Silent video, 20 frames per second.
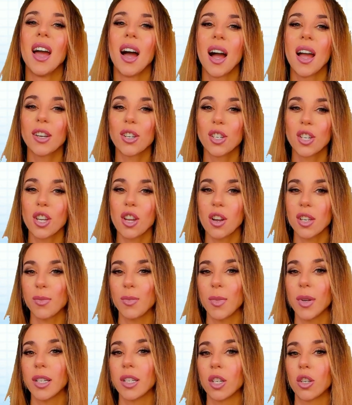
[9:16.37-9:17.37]
I actually
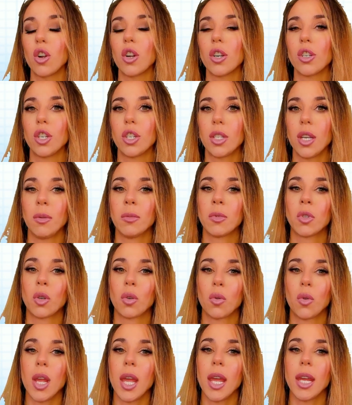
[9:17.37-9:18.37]
asked my technology team to
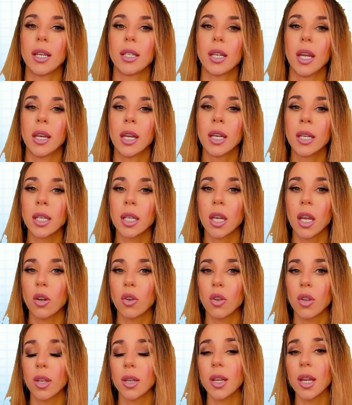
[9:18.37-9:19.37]
create an
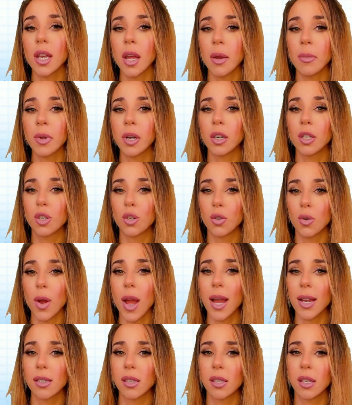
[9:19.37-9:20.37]
indicator that dynamically
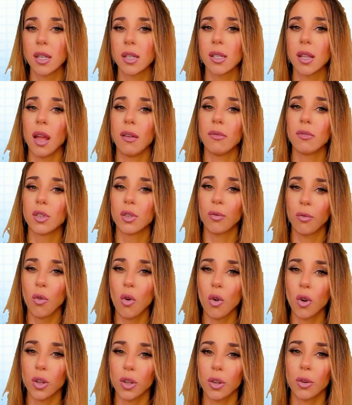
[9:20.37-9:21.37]
tracks these levels
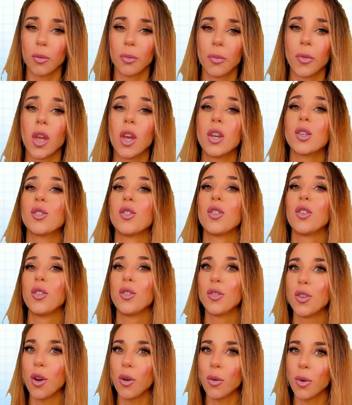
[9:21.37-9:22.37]
for you, so that you
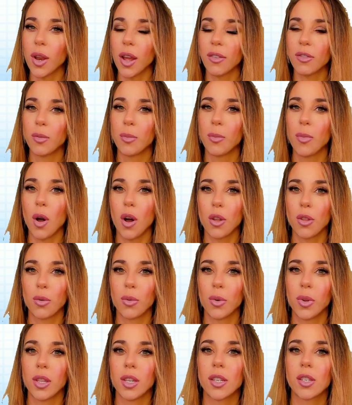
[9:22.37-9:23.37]
don't have to bother
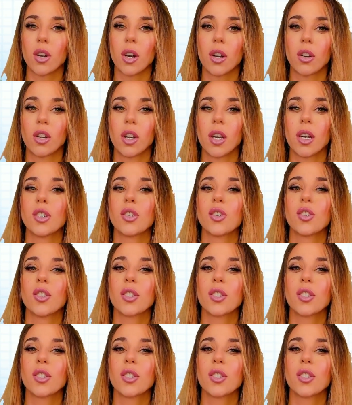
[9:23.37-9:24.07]
with these calculations